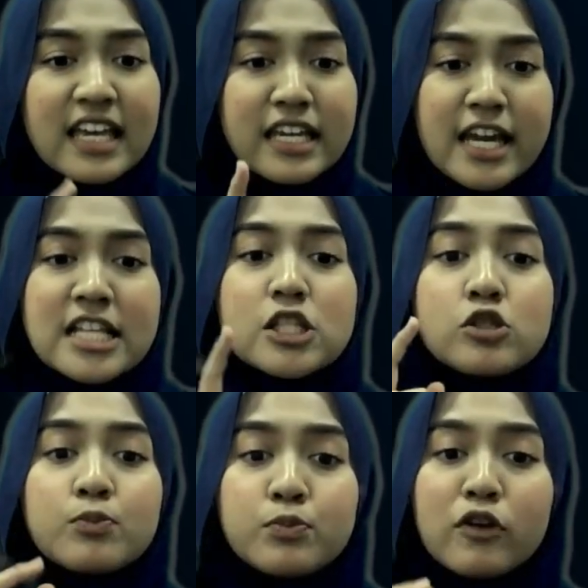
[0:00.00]
he
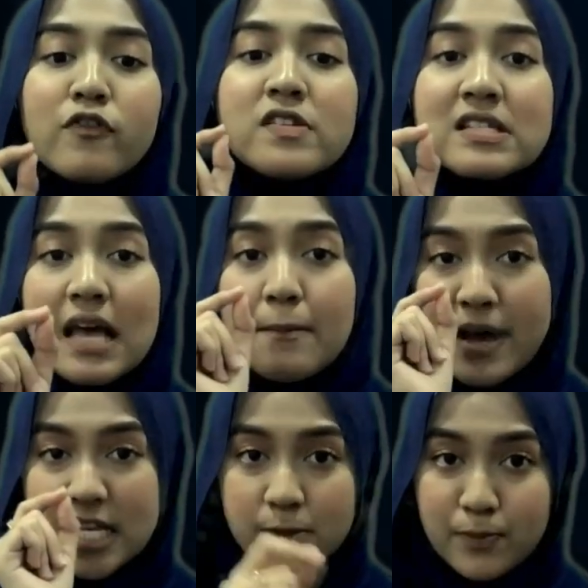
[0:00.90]
needs to prove
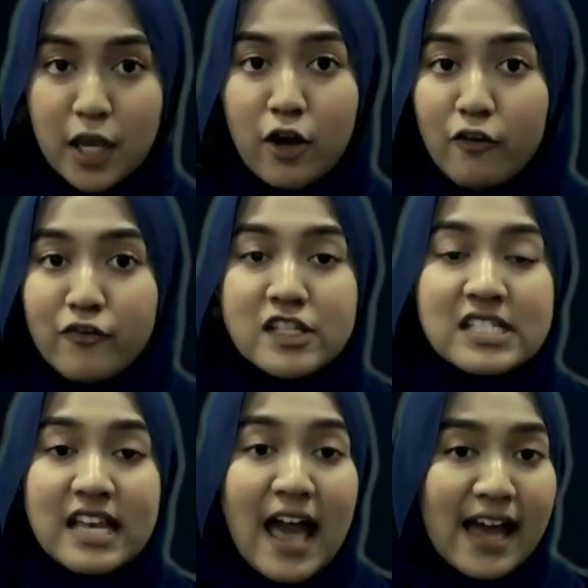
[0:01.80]
some aspect of
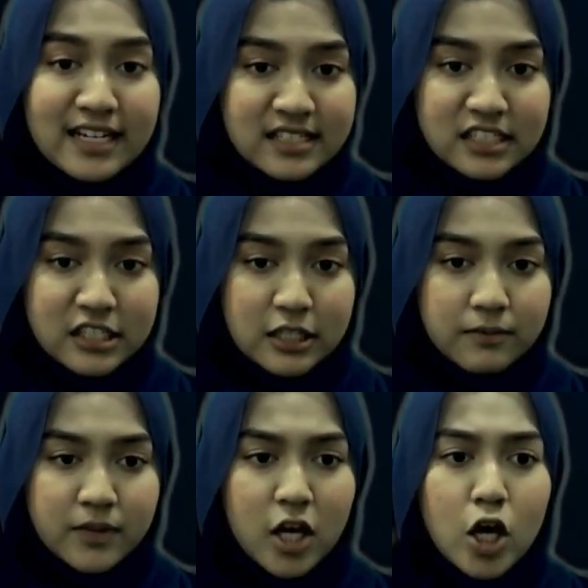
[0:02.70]
his
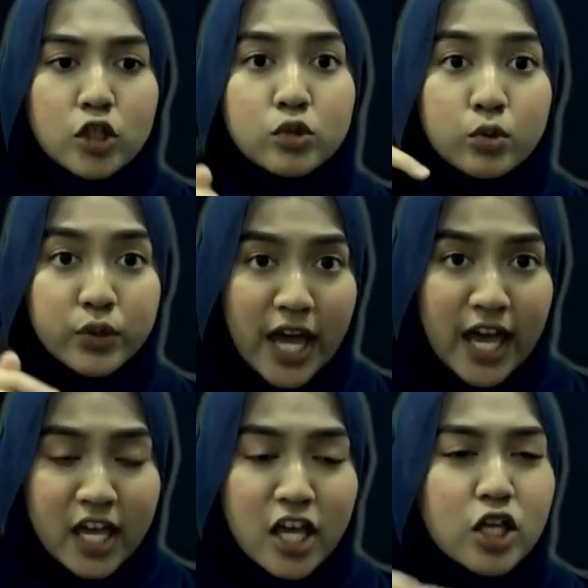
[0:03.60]
identity.
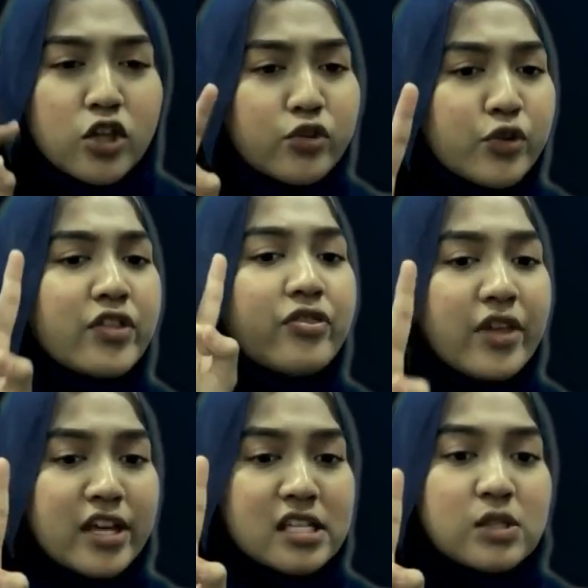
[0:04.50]
Today,
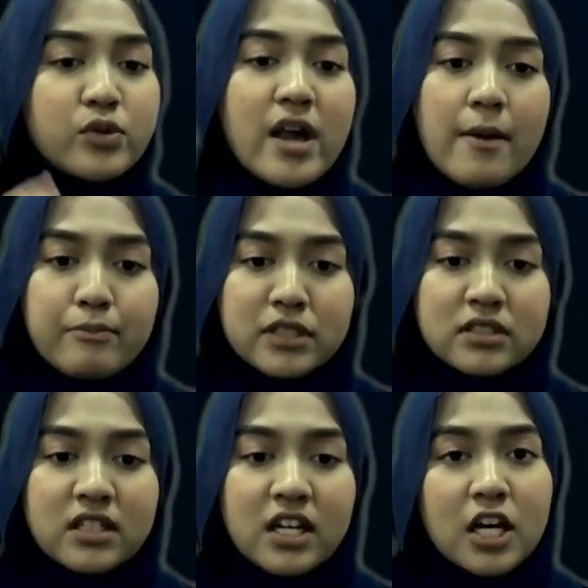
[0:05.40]
three things would
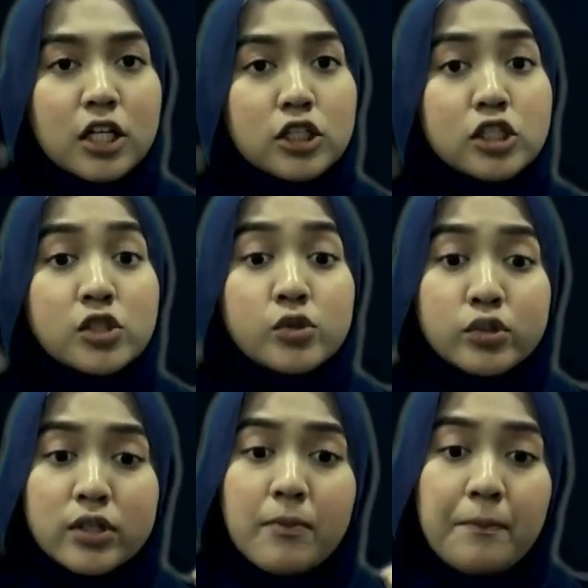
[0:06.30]
happen. The
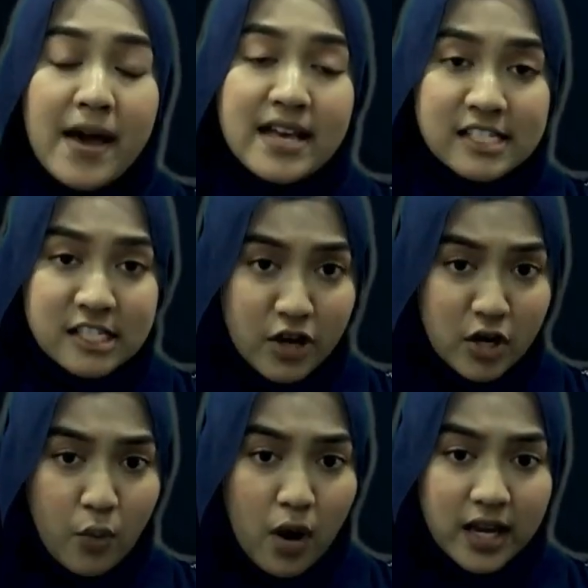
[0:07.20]
student passed the
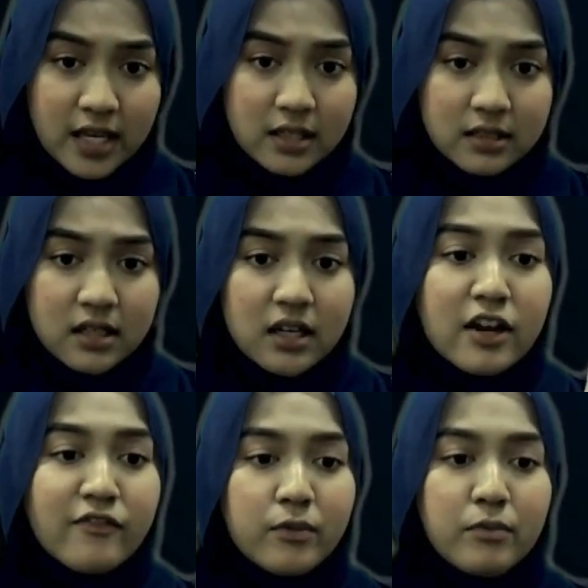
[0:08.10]
required
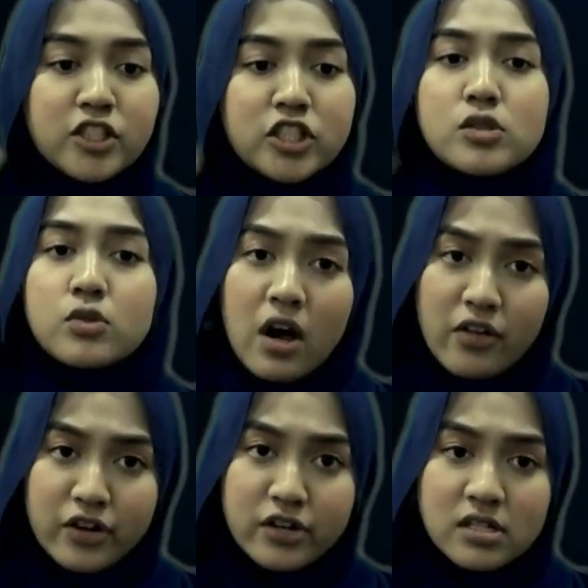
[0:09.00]
information to
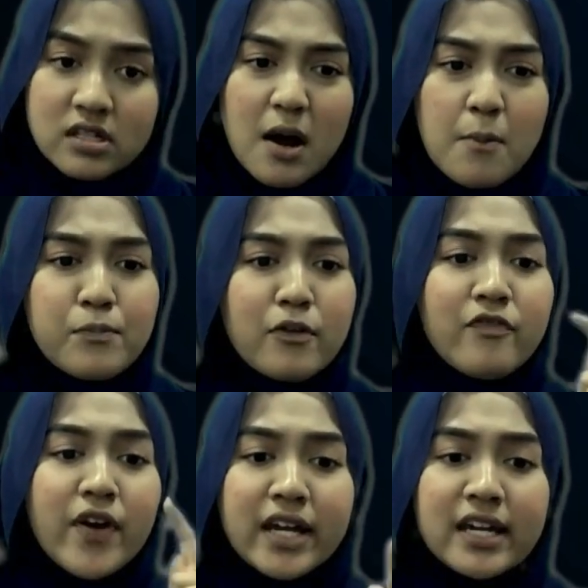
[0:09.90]
others.
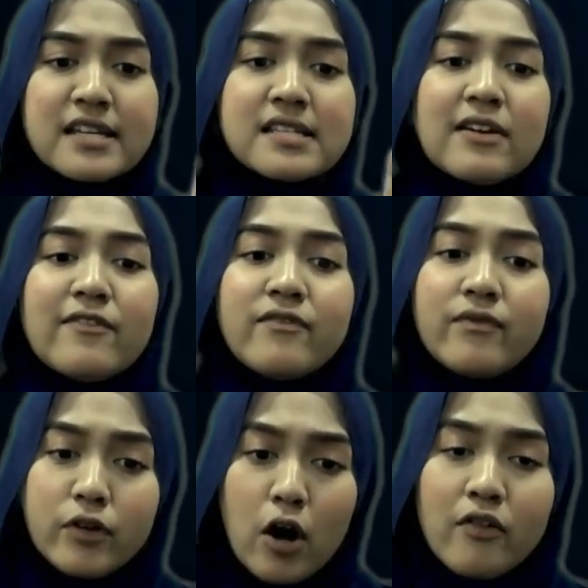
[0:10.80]
providing
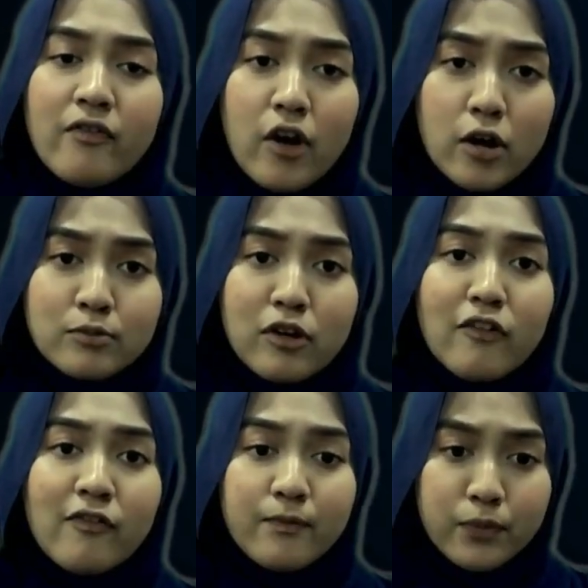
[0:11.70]
some form
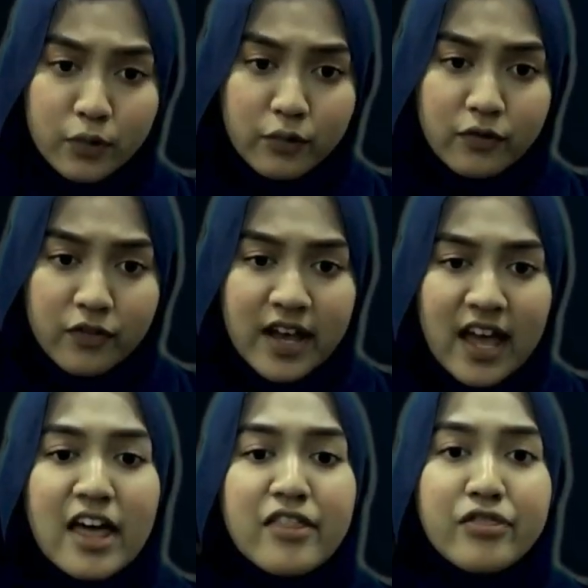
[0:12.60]
of proof,
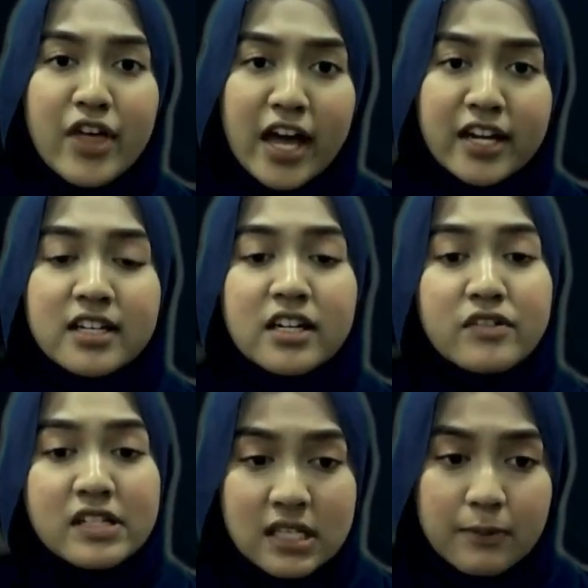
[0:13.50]
and then
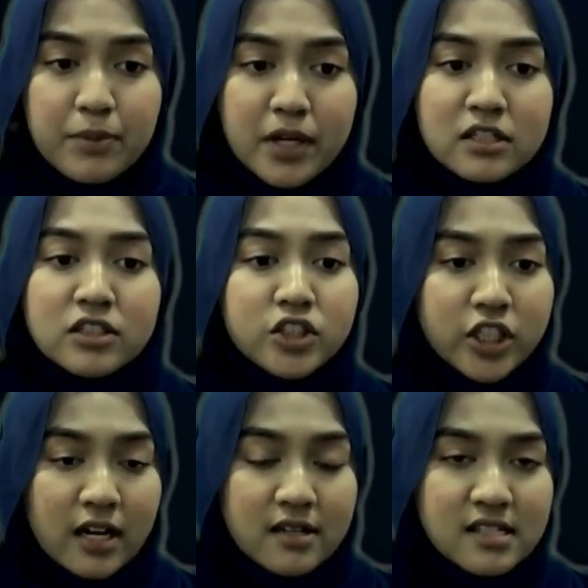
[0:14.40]
the recipient
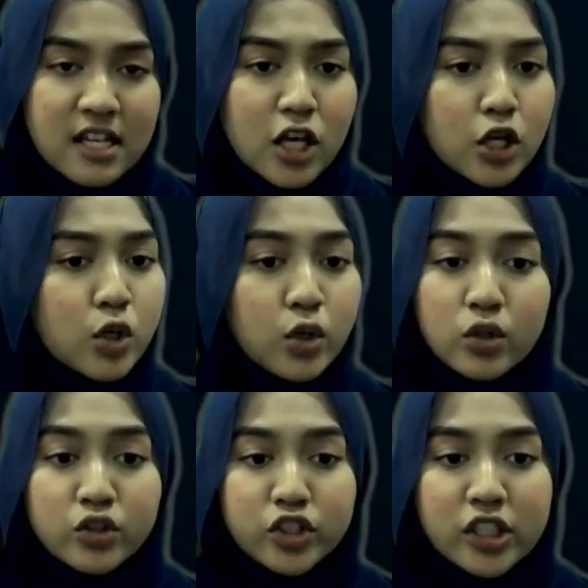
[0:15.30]
checks,
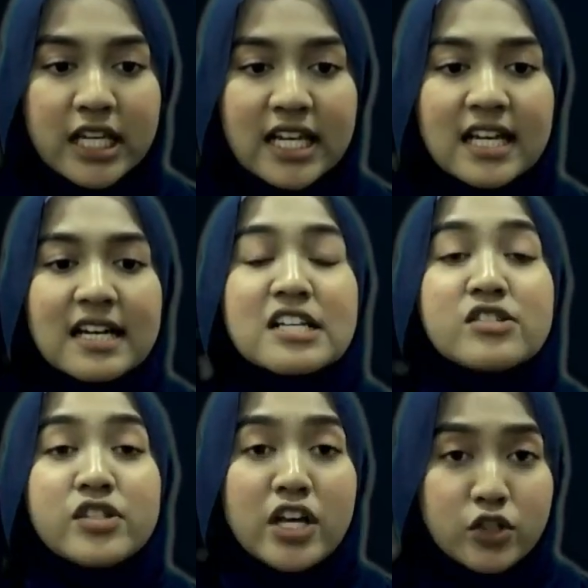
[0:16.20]
usually a
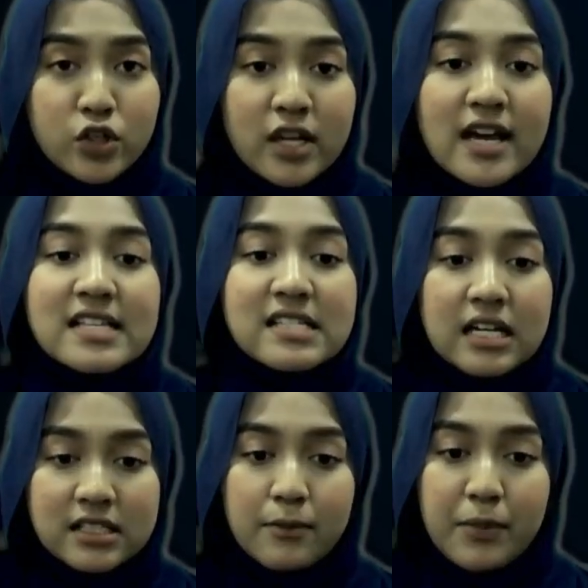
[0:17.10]
centralized
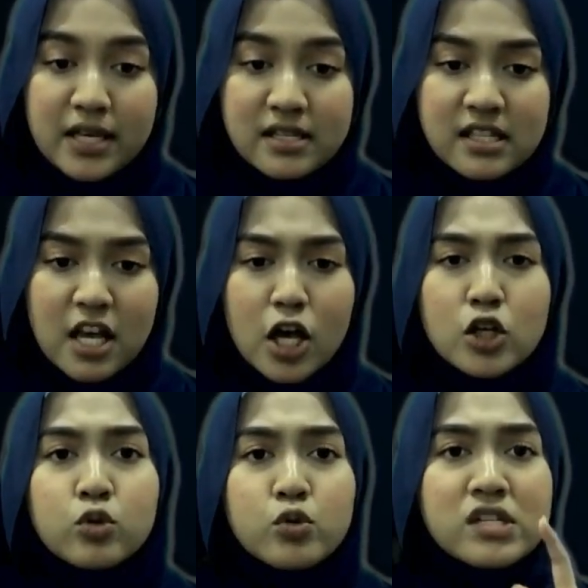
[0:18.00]
database,
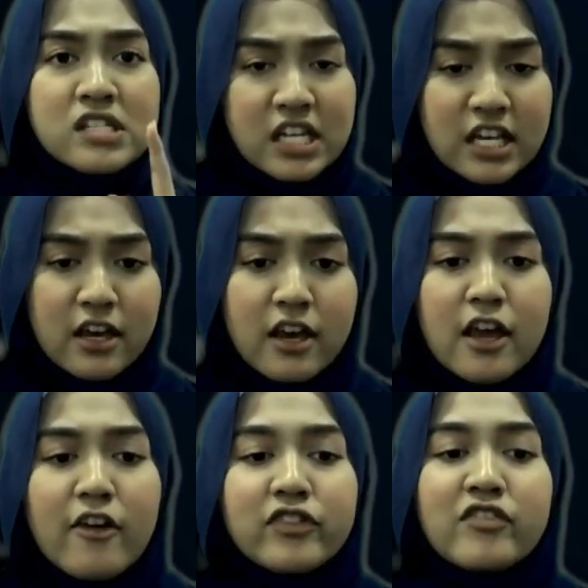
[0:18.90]
to see
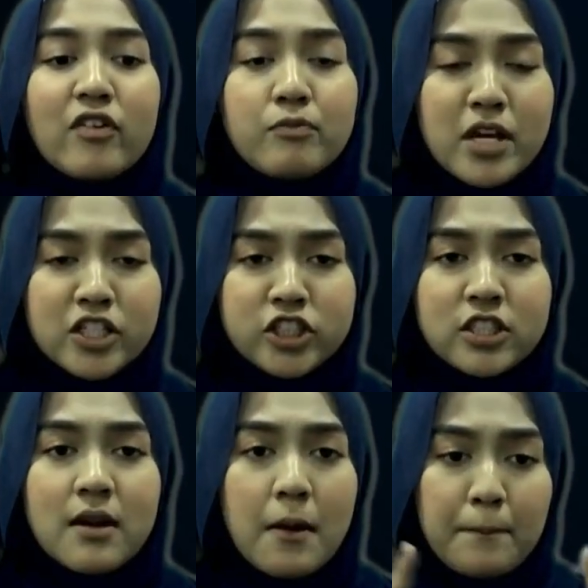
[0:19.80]
if the
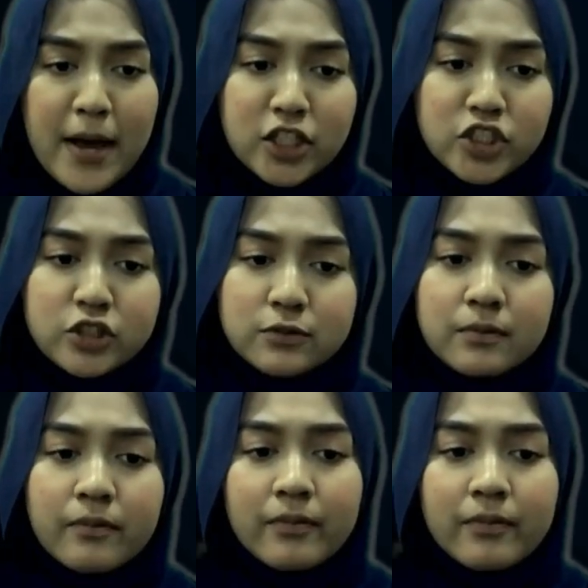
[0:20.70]
information match.